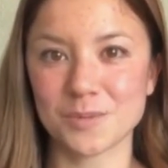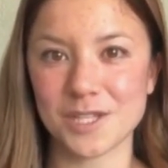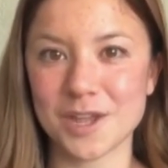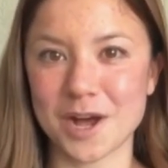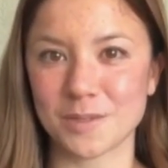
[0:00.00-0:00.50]

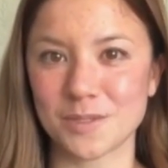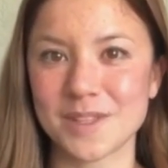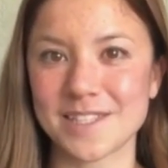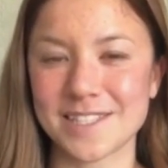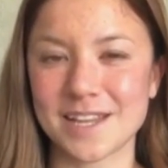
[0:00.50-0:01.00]
which comes
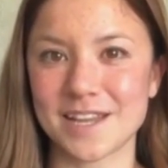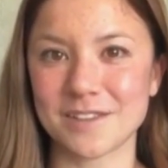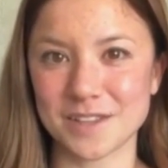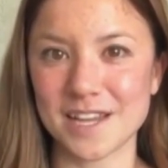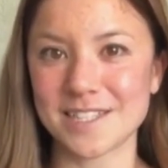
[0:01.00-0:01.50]
with a
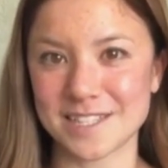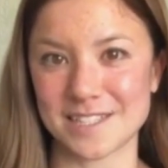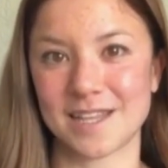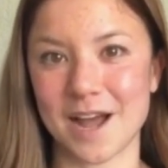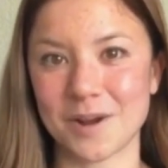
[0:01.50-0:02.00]
significant
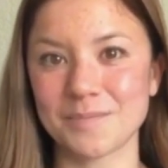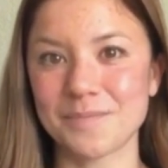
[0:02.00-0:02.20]
discount.